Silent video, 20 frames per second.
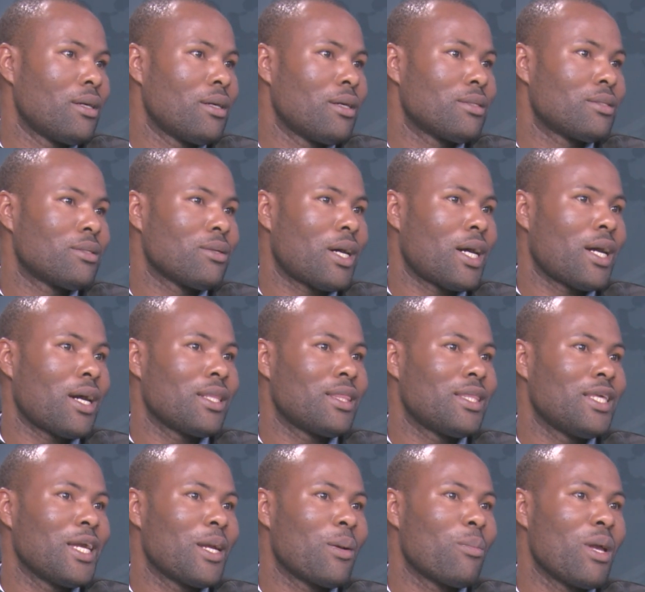So I
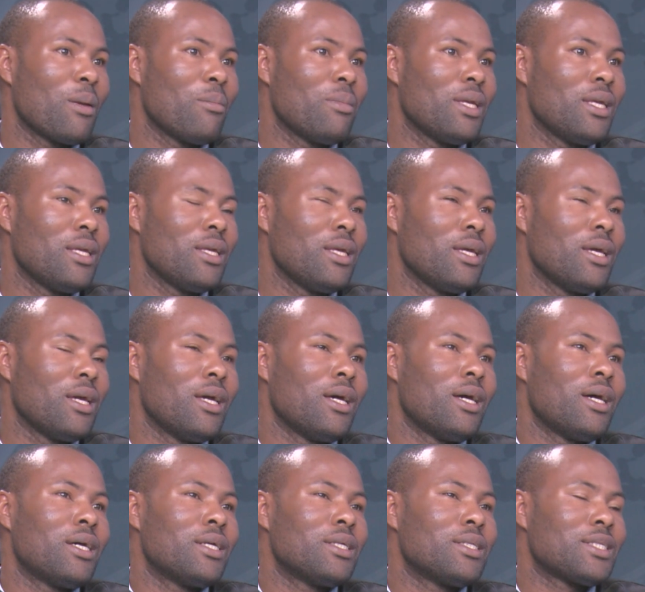think maybe
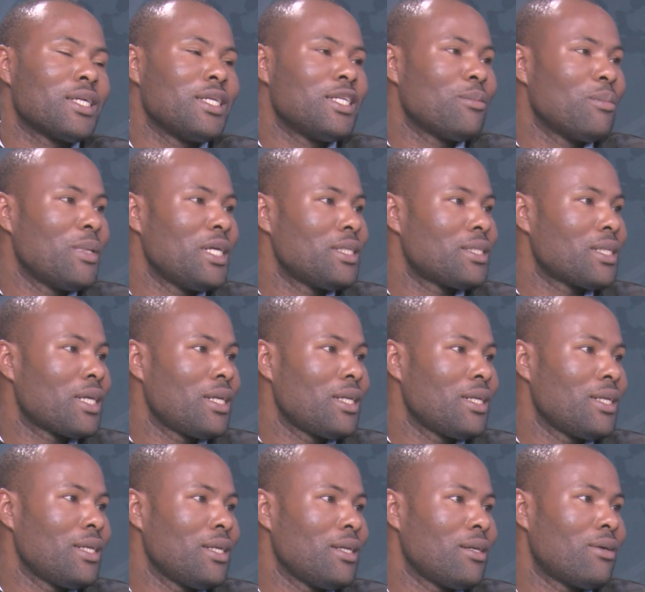
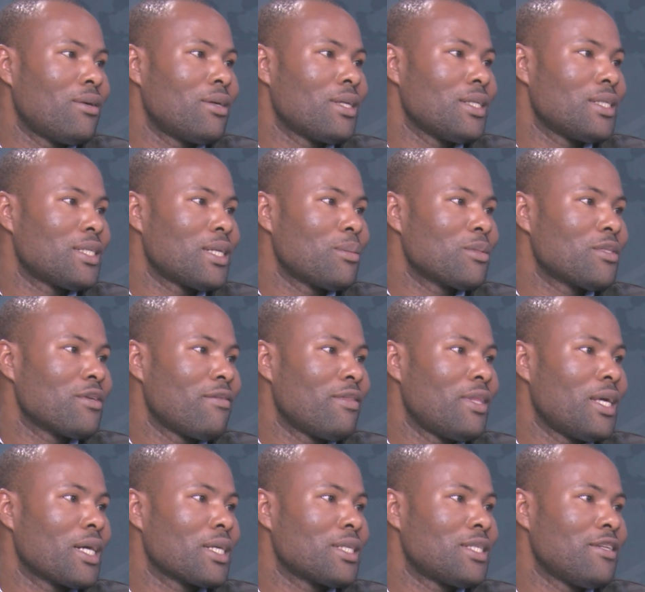sentimentally or in terms of
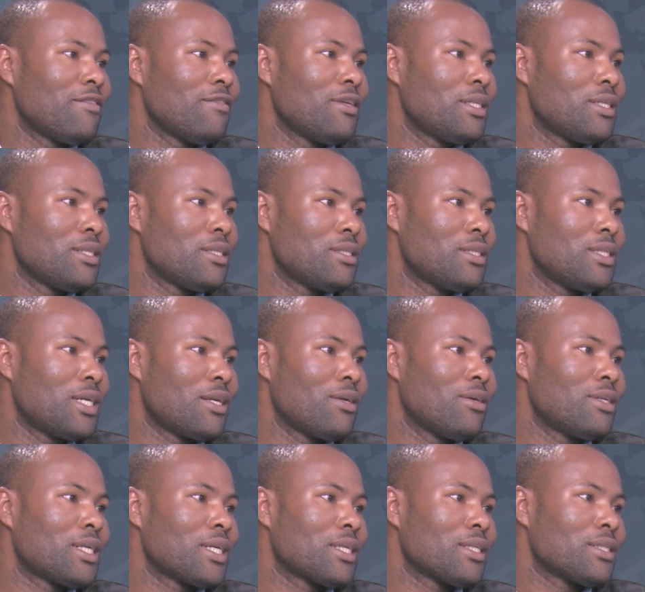the activities, they're
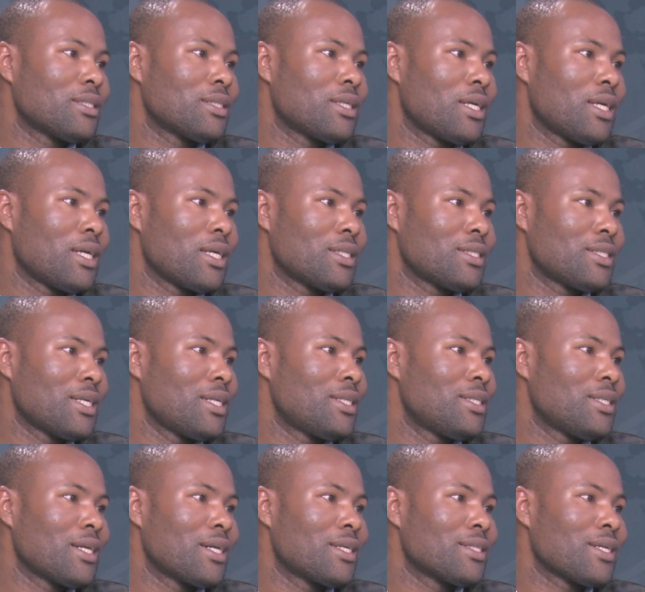not as
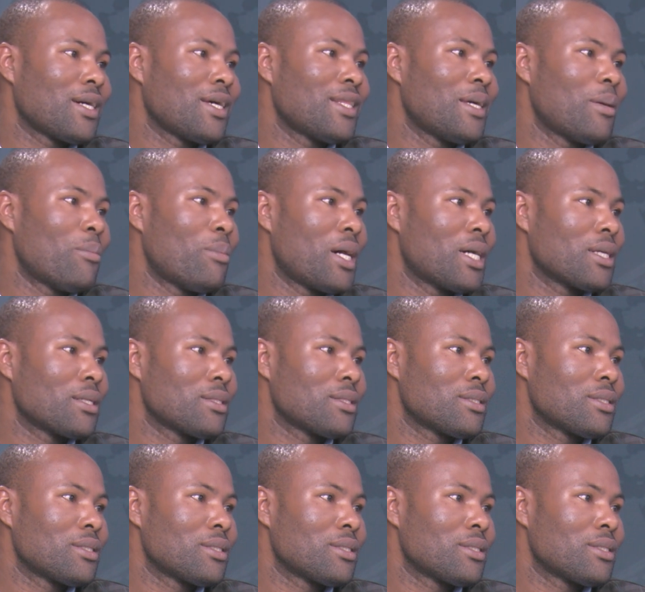exciting as other banks.